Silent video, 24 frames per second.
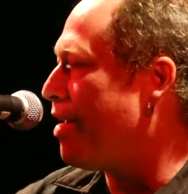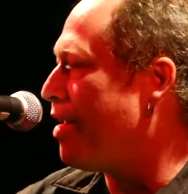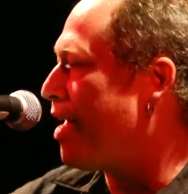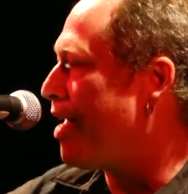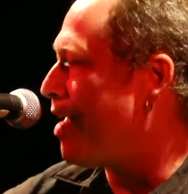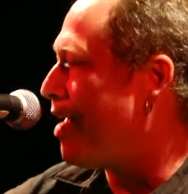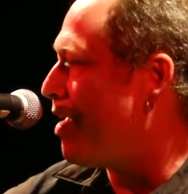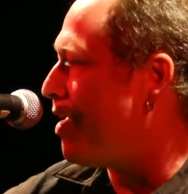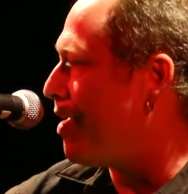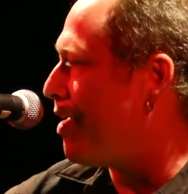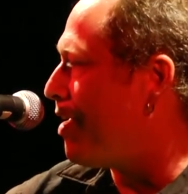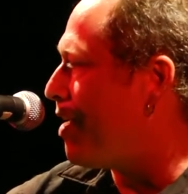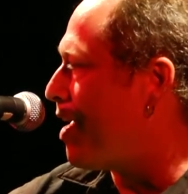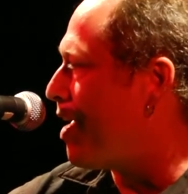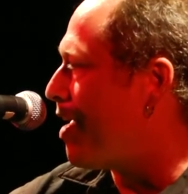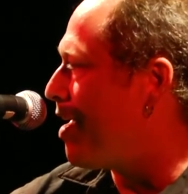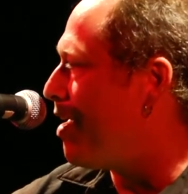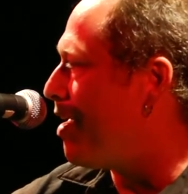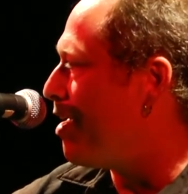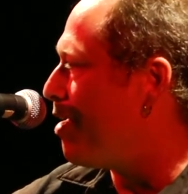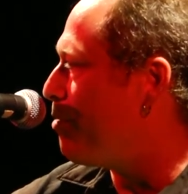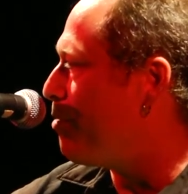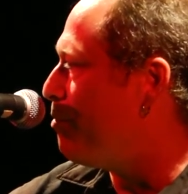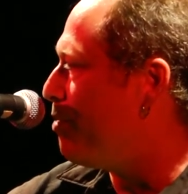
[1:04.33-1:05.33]
that
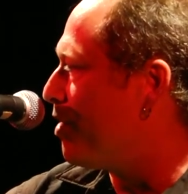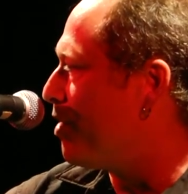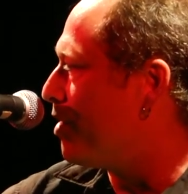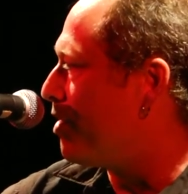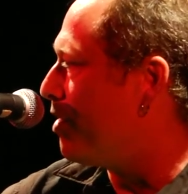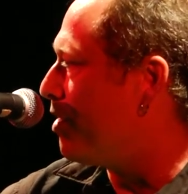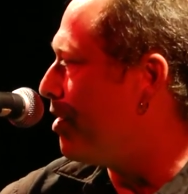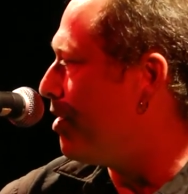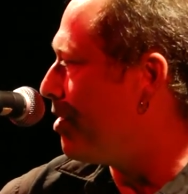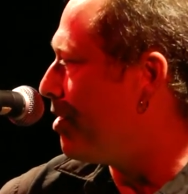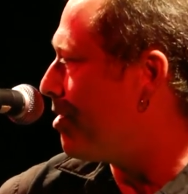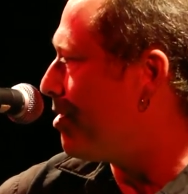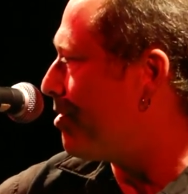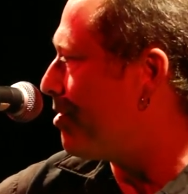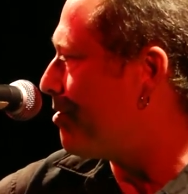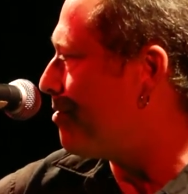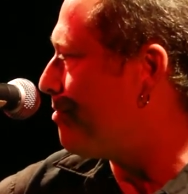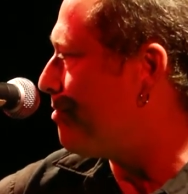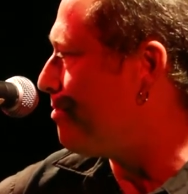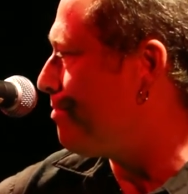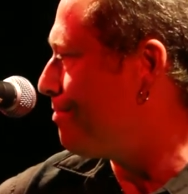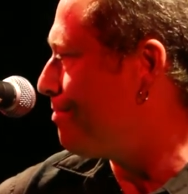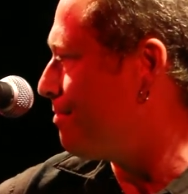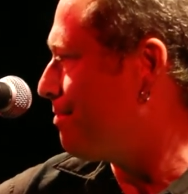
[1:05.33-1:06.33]
I
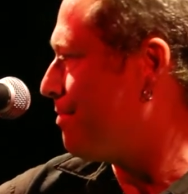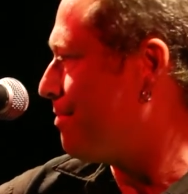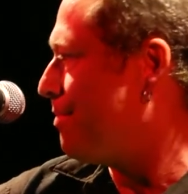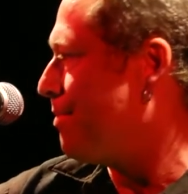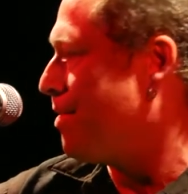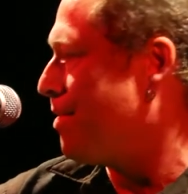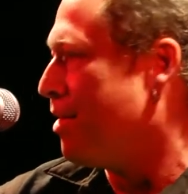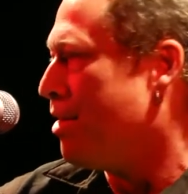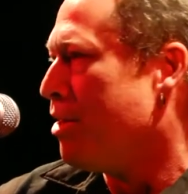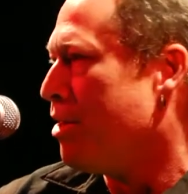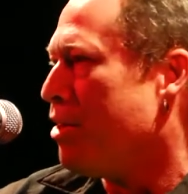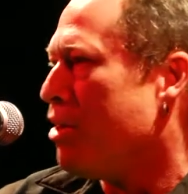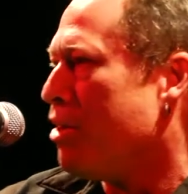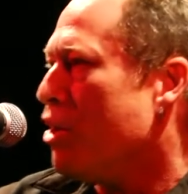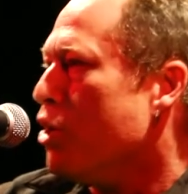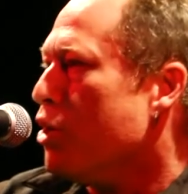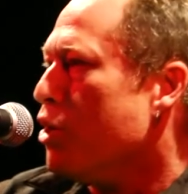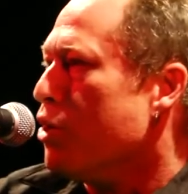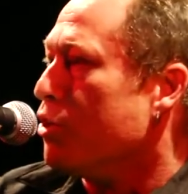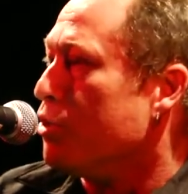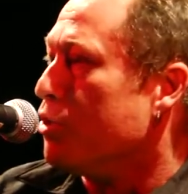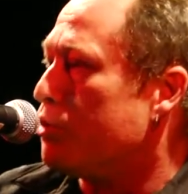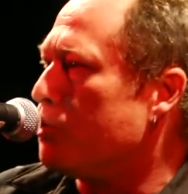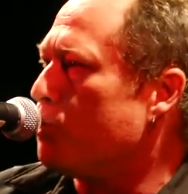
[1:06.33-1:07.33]
begin
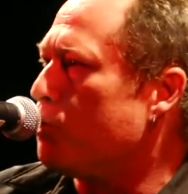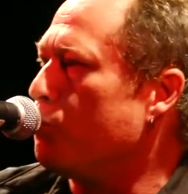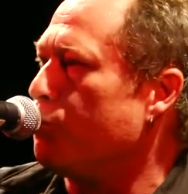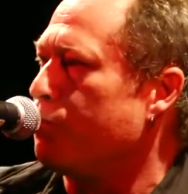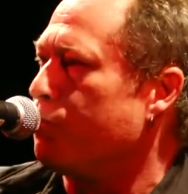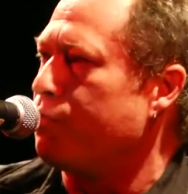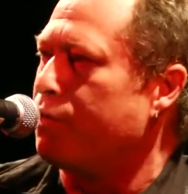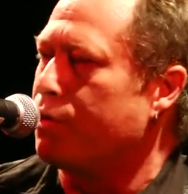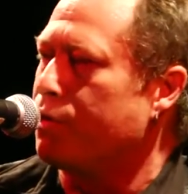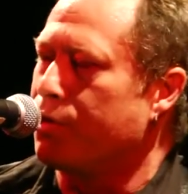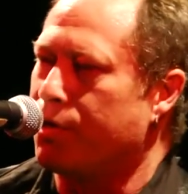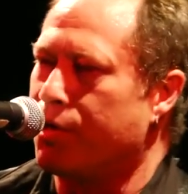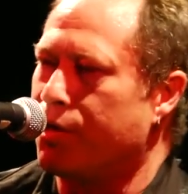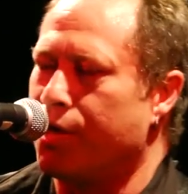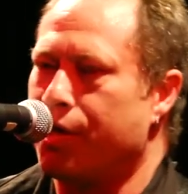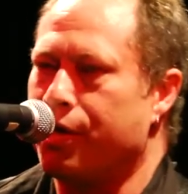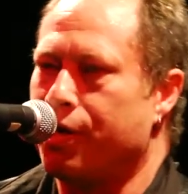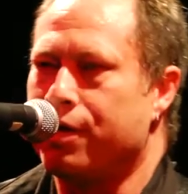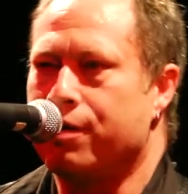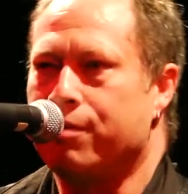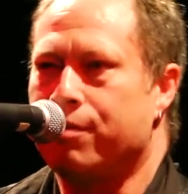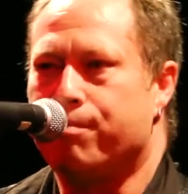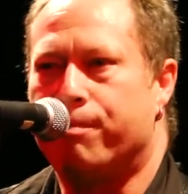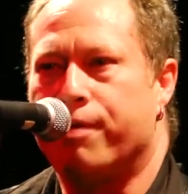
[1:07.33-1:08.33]
to
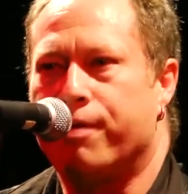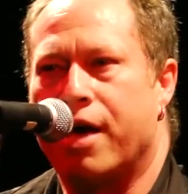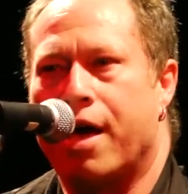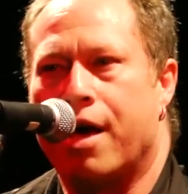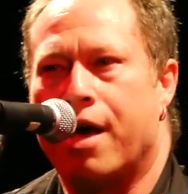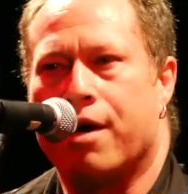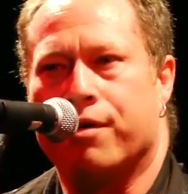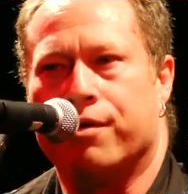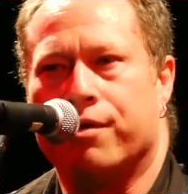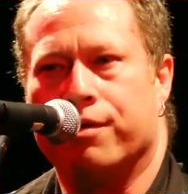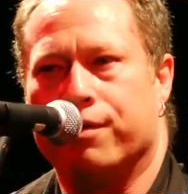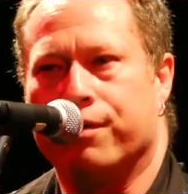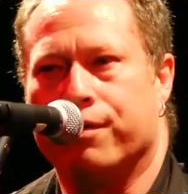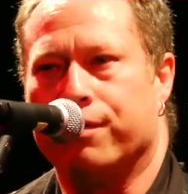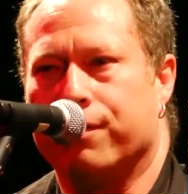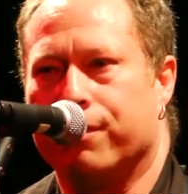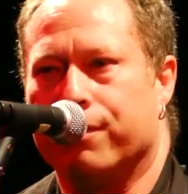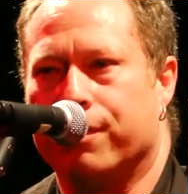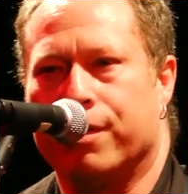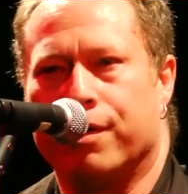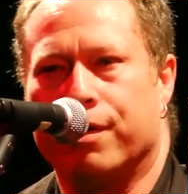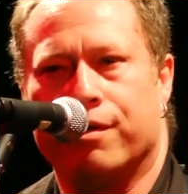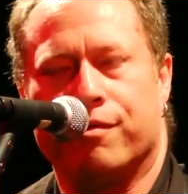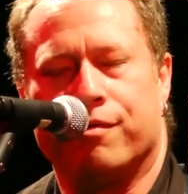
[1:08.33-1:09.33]
forget about her
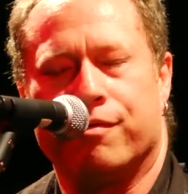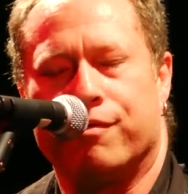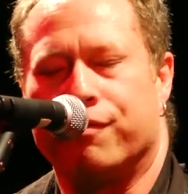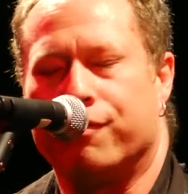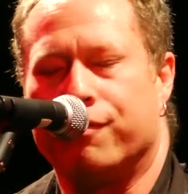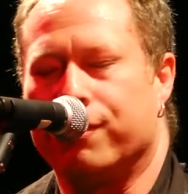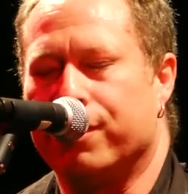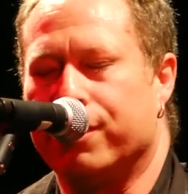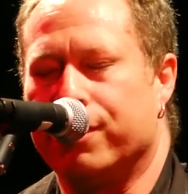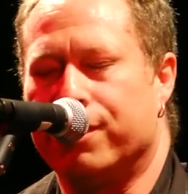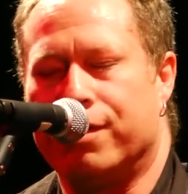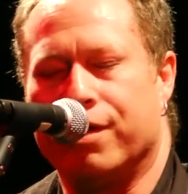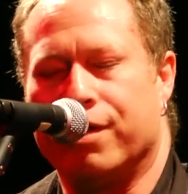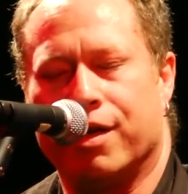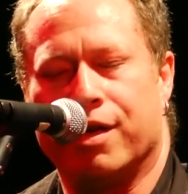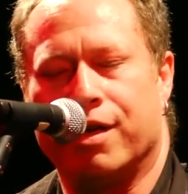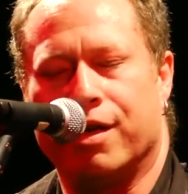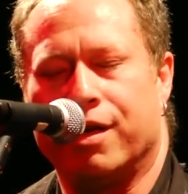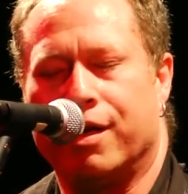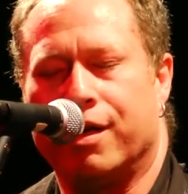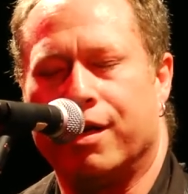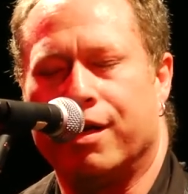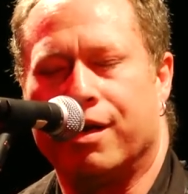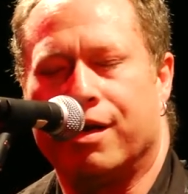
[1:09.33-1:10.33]
every
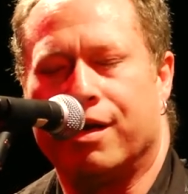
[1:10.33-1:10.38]
day.